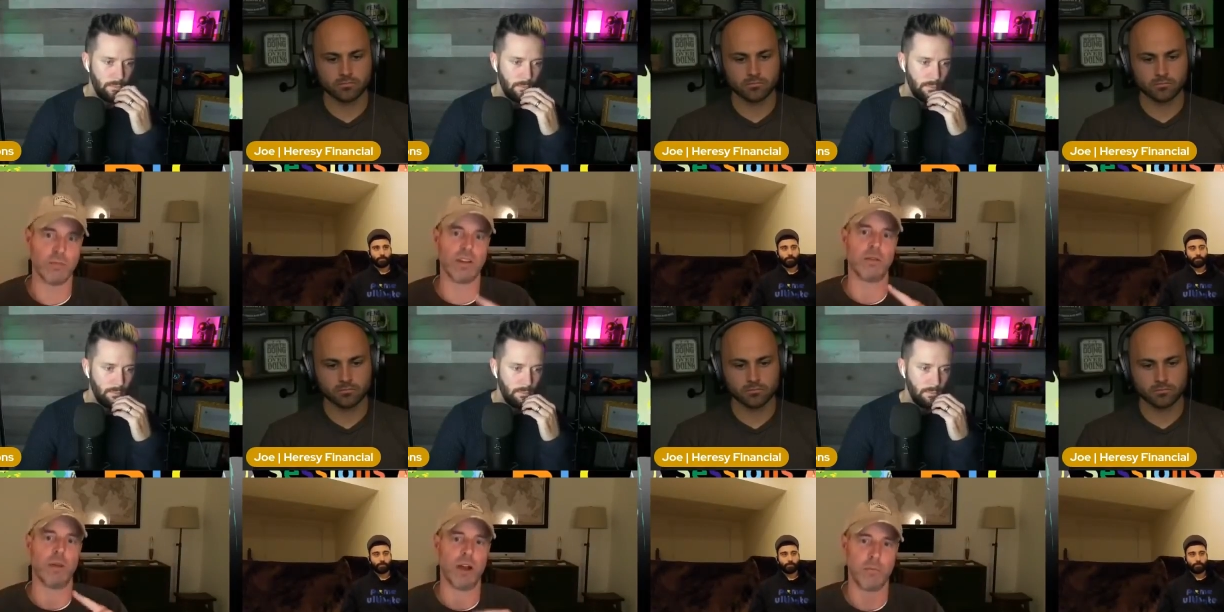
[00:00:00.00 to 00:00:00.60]
Speaker 1: to be
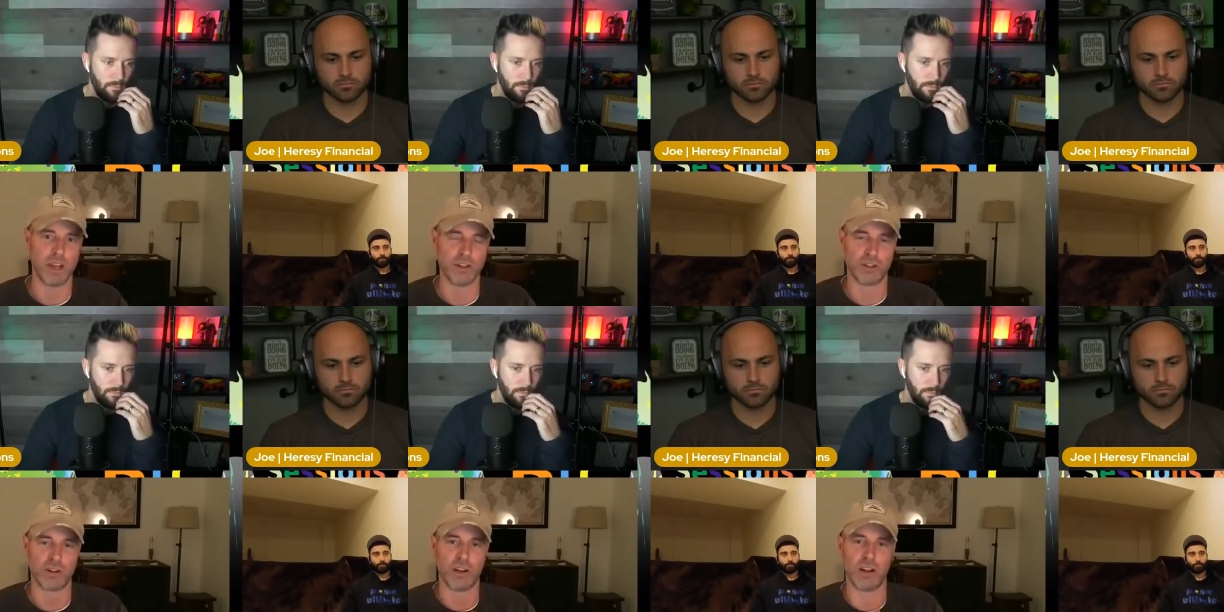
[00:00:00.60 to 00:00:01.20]
a
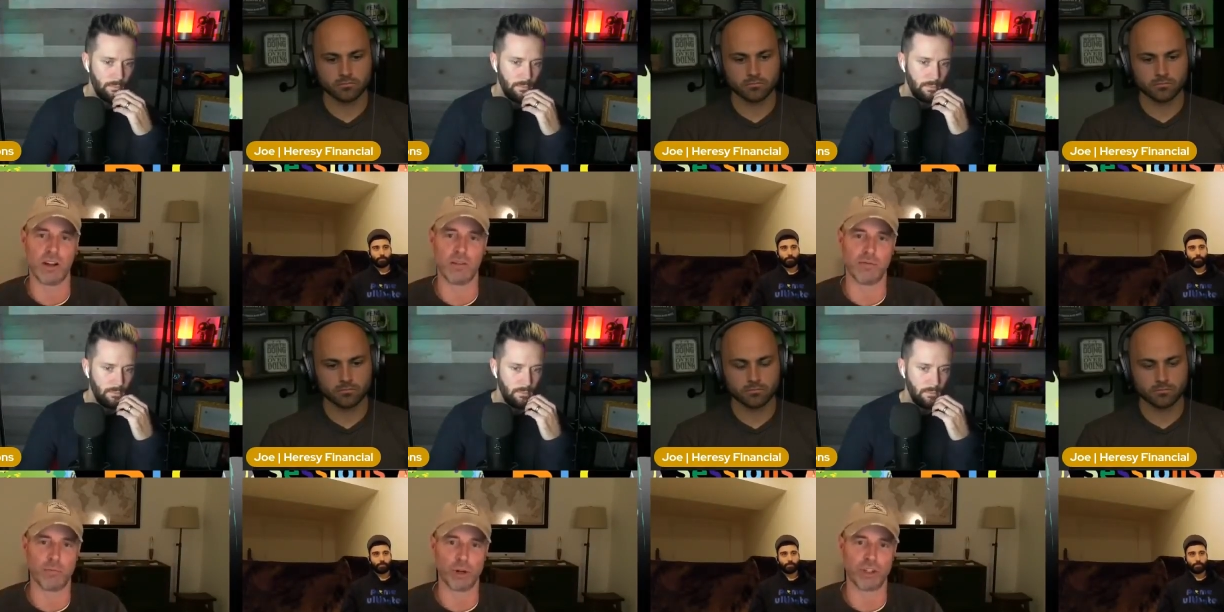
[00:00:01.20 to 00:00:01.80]
major
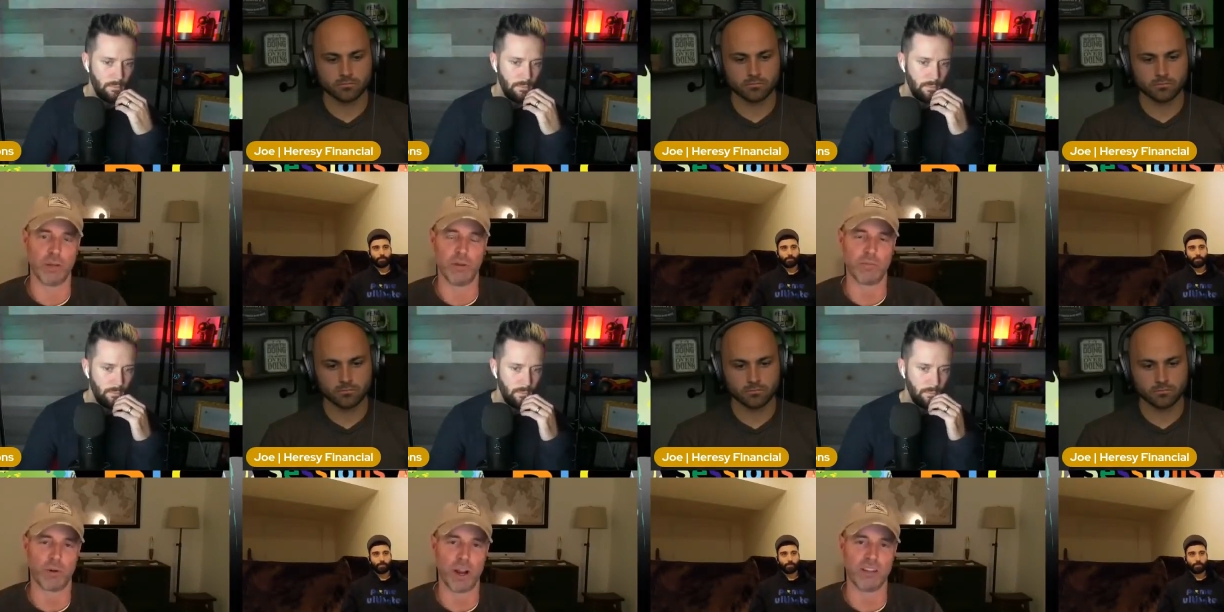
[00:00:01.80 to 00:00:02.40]
push-up
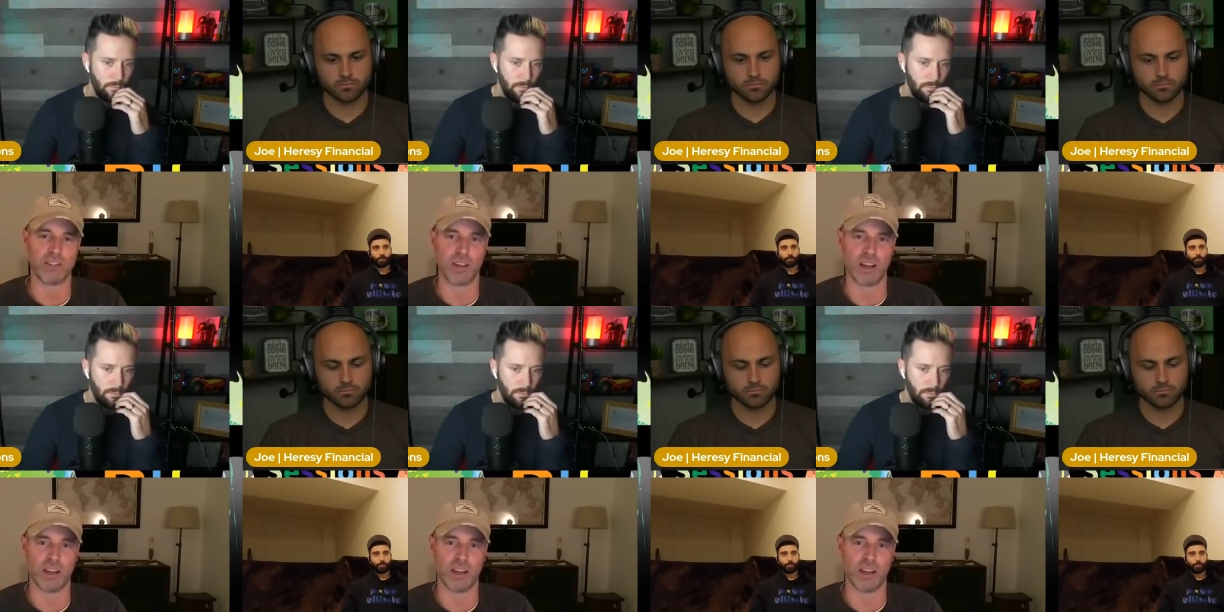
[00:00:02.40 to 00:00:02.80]
in price